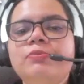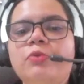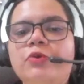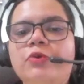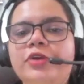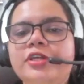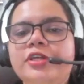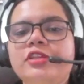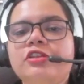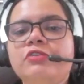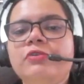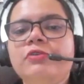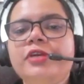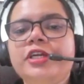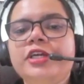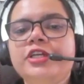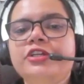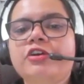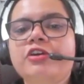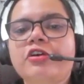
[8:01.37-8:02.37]
boarding school
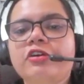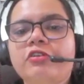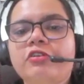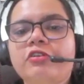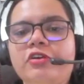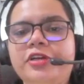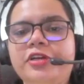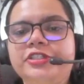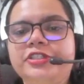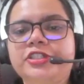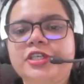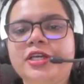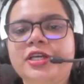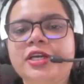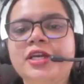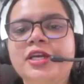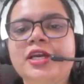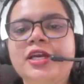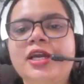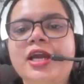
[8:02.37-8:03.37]
Eton College,
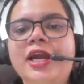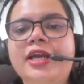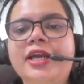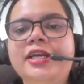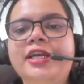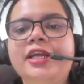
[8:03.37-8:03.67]
and